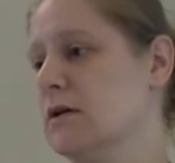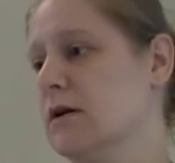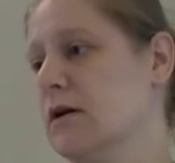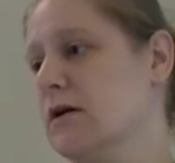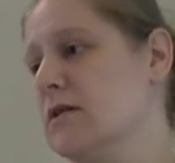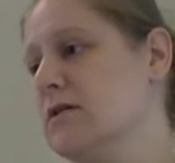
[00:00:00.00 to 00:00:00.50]

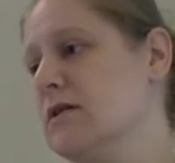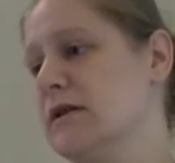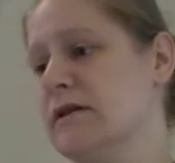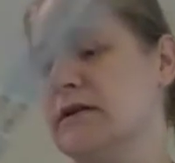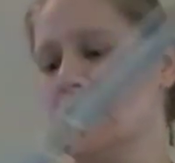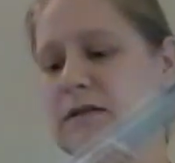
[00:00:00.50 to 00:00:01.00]

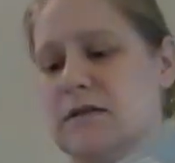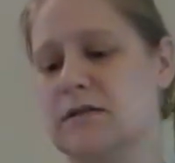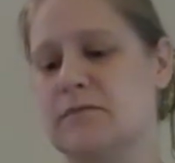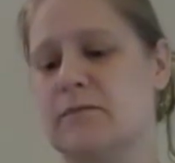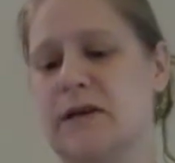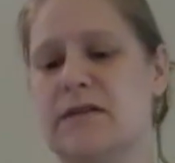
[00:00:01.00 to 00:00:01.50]
honestly,
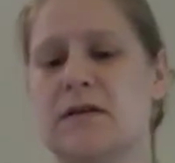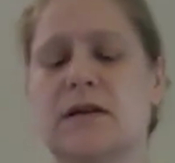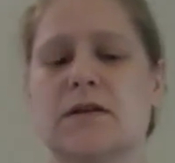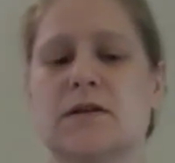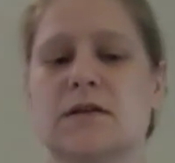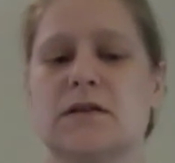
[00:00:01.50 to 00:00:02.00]
it's
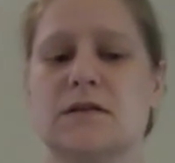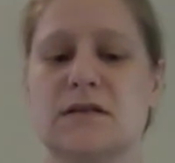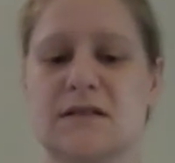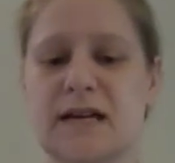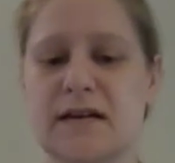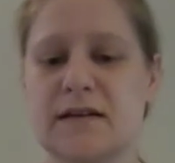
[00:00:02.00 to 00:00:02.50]
basically just
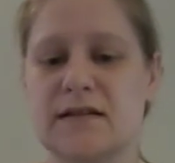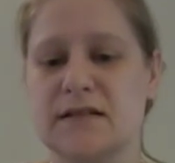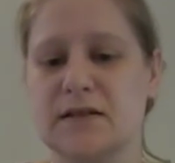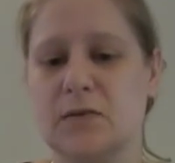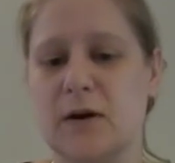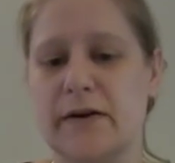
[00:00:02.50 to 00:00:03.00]
stainless
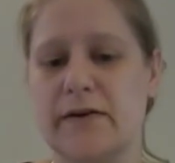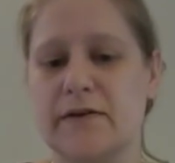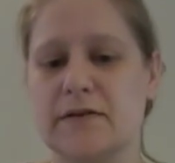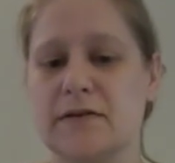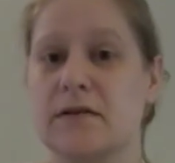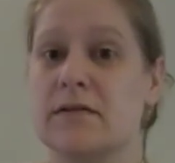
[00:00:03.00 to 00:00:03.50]
steel
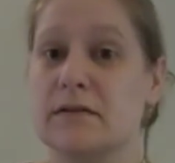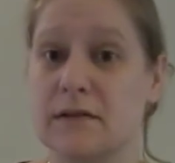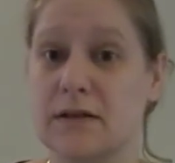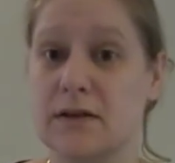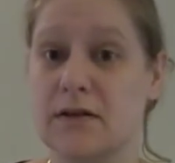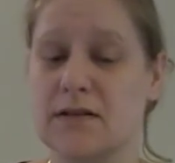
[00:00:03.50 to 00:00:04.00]
wires.
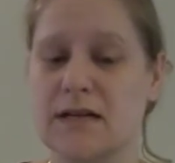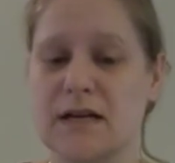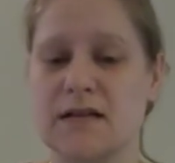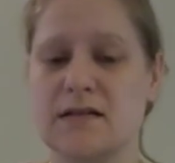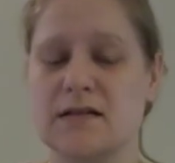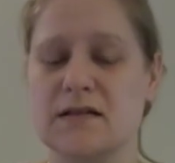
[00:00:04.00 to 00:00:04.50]
It
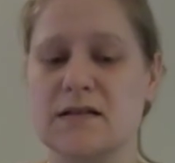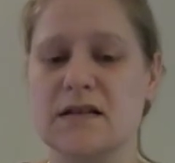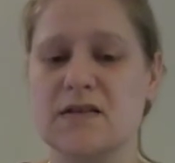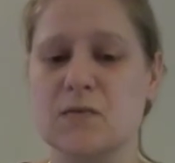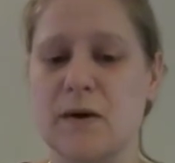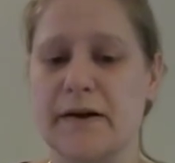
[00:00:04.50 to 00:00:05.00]
contains
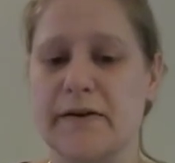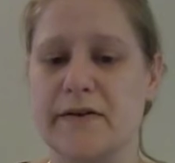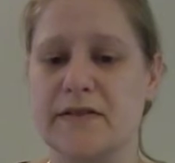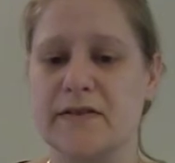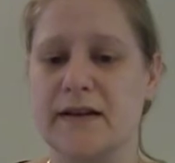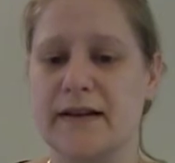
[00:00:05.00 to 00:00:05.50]
six wires
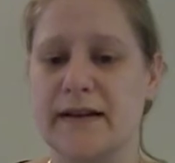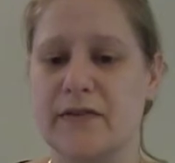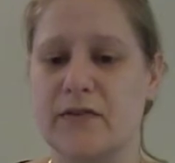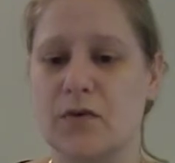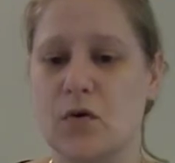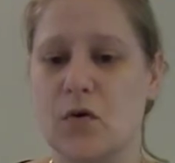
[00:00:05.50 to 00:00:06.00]
in the
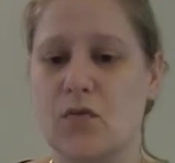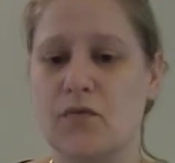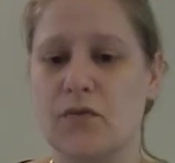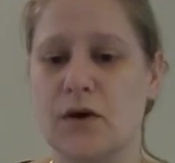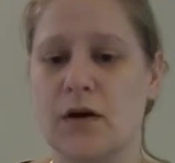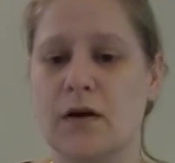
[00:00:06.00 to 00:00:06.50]
length of
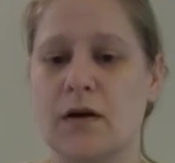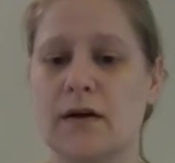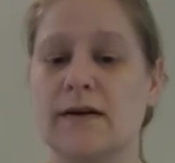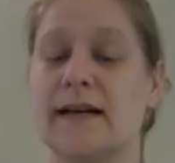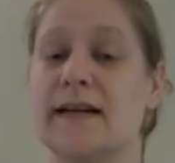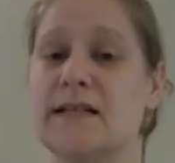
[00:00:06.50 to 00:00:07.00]

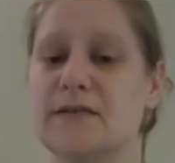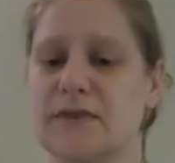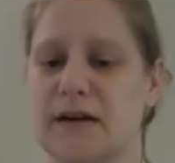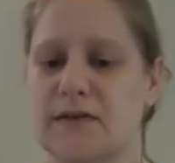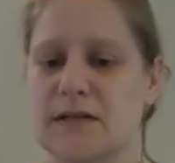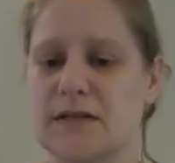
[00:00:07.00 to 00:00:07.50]

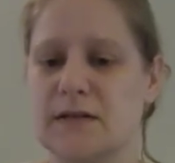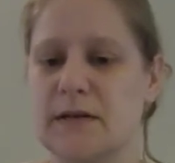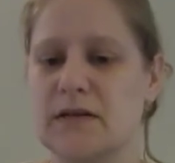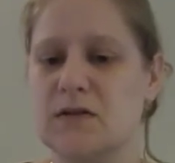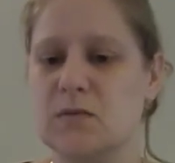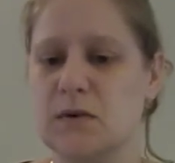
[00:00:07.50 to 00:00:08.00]
95
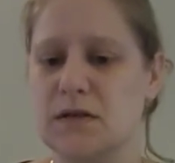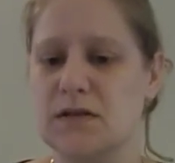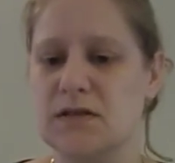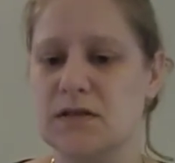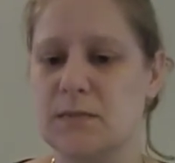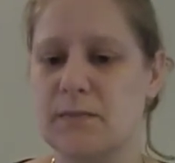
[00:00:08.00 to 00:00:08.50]
centimeters, which
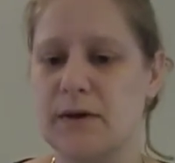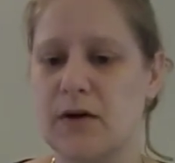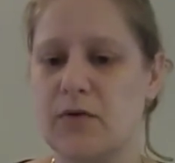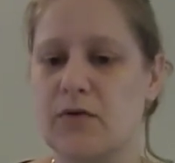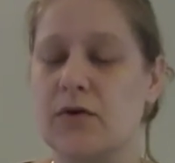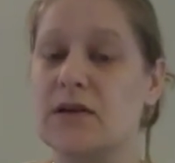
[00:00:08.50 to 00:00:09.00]
is
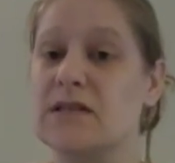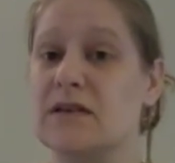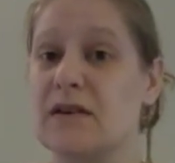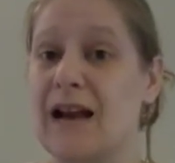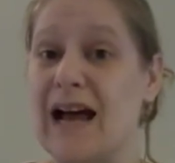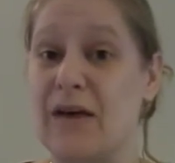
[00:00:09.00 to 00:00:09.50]
about
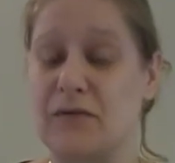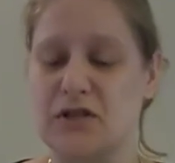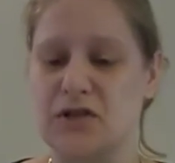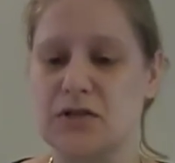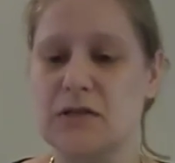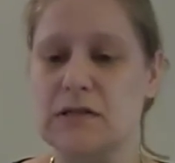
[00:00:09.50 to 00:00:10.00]
37 and a half
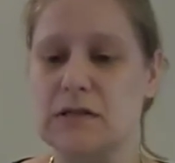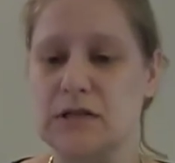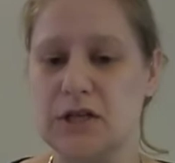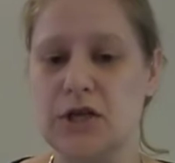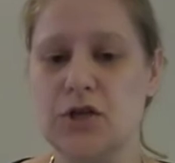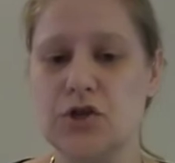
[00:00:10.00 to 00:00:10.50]
inches
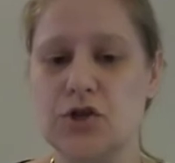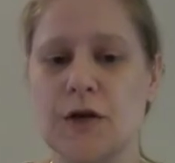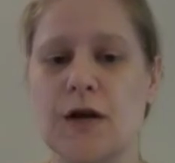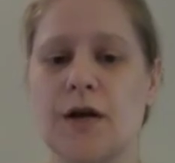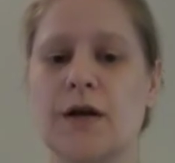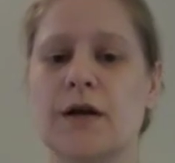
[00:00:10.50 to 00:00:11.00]

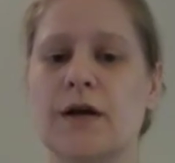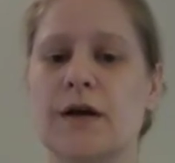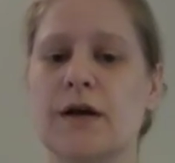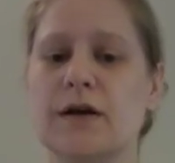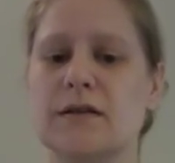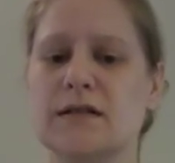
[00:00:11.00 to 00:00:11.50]
each.
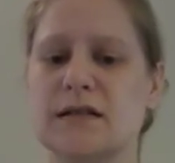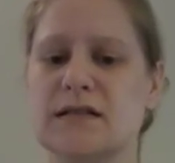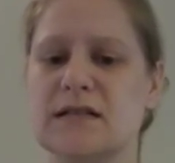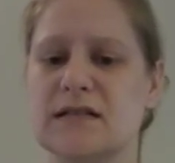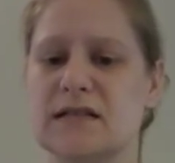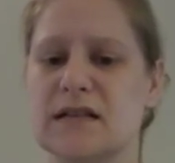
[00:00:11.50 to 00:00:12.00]
It contains
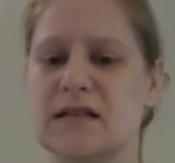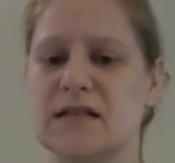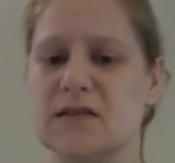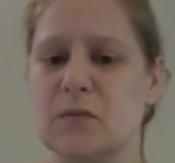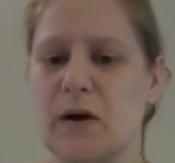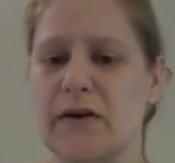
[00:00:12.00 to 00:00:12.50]

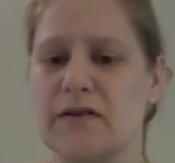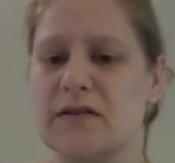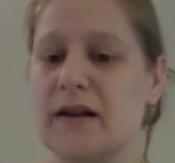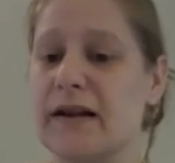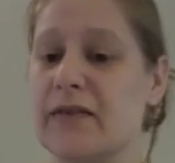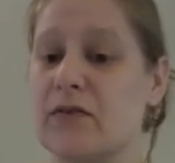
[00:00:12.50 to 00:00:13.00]
six wires in
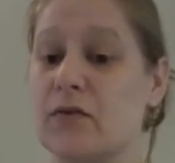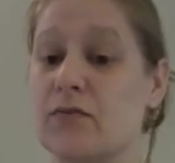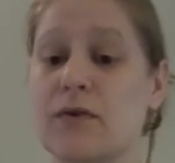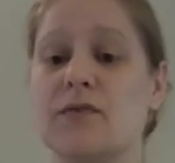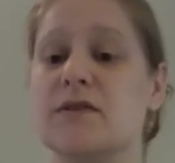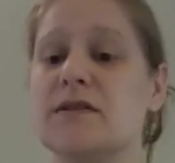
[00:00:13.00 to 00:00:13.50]
the length of
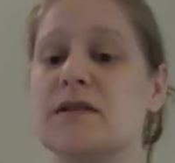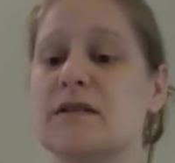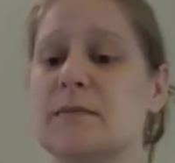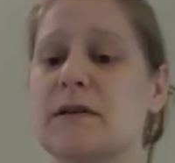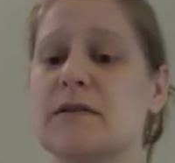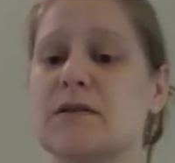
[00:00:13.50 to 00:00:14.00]
50
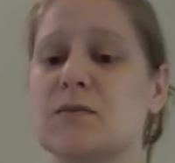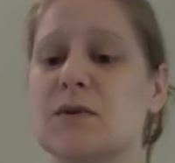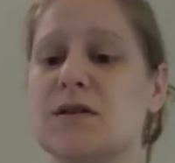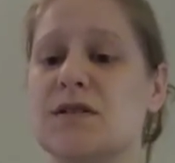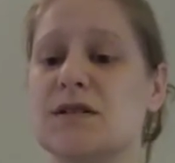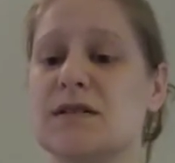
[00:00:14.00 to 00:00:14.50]
centimeters,
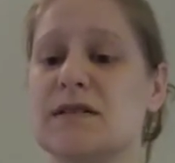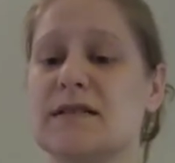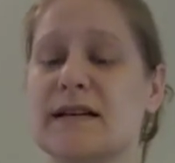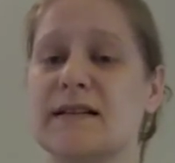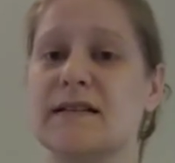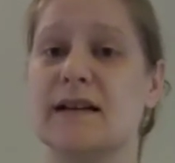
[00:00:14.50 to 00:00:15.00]
which is
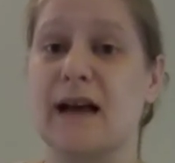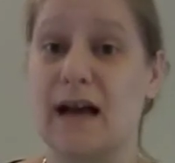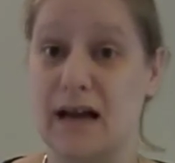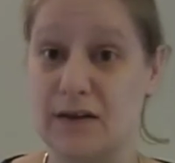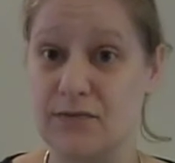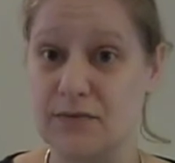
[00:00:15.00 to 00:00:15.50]
19 and a
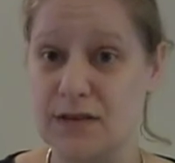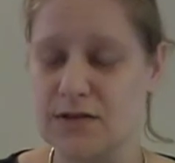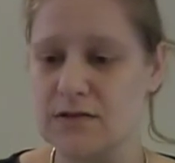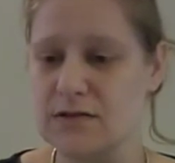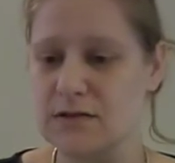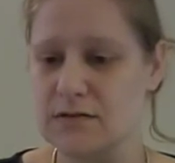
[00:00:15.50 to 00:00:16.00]
half
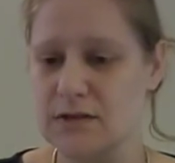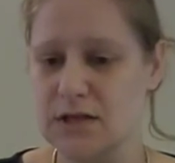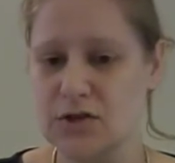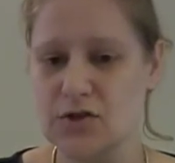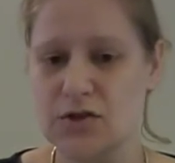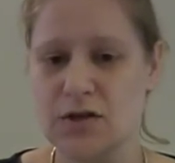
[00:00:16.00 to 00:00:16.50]
inches
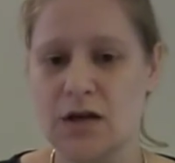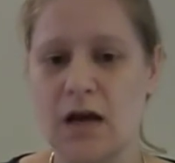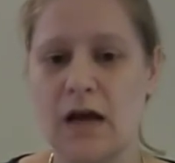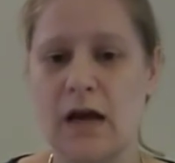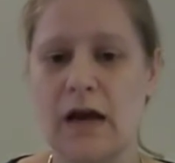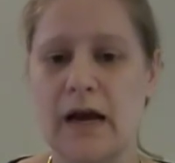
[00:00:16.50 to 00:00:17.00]
each.
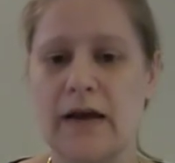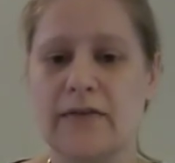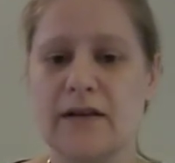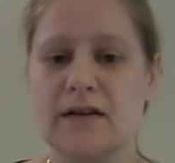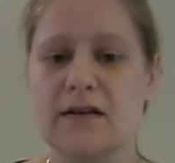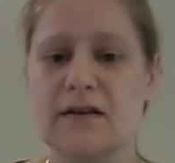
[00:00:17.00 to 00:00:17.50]
And
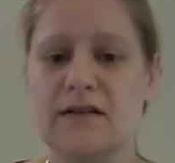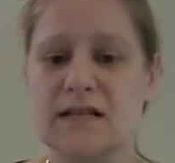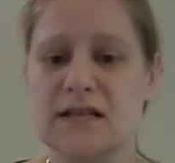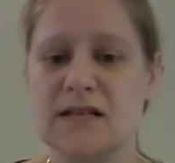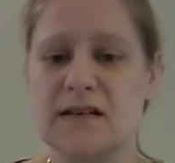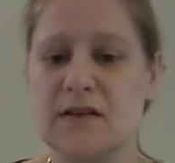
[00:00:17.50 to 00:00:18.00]
then
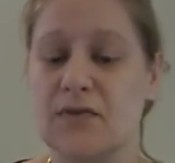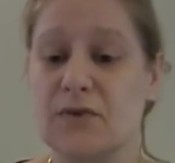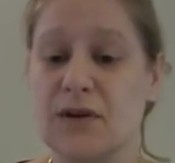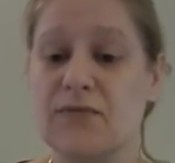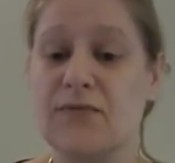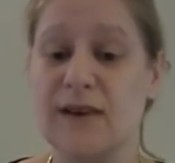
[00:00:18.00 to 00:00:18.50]

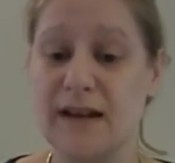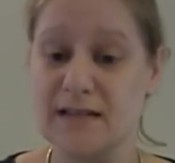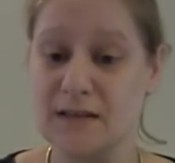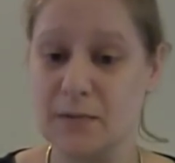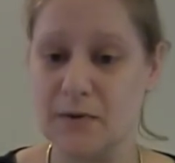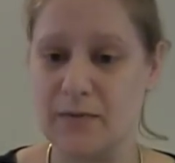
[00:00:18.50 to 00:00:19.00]
three
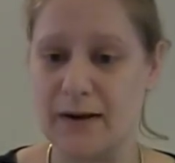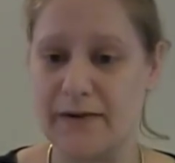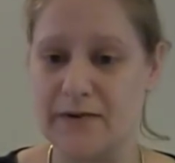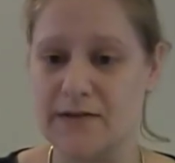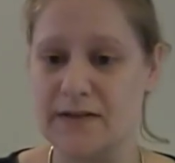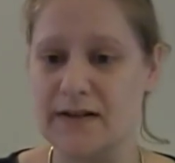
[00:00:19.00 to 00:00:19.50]
flexible
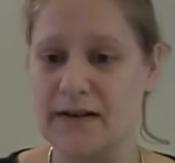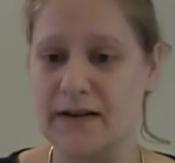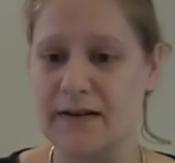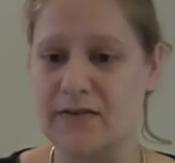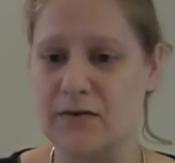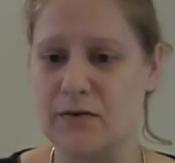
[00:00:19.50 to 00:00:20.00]
wires in the
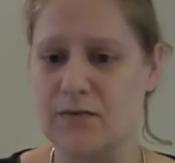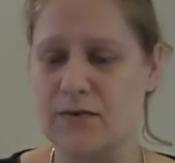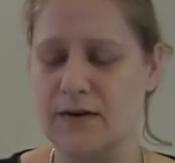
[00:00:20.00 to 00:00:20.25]
length of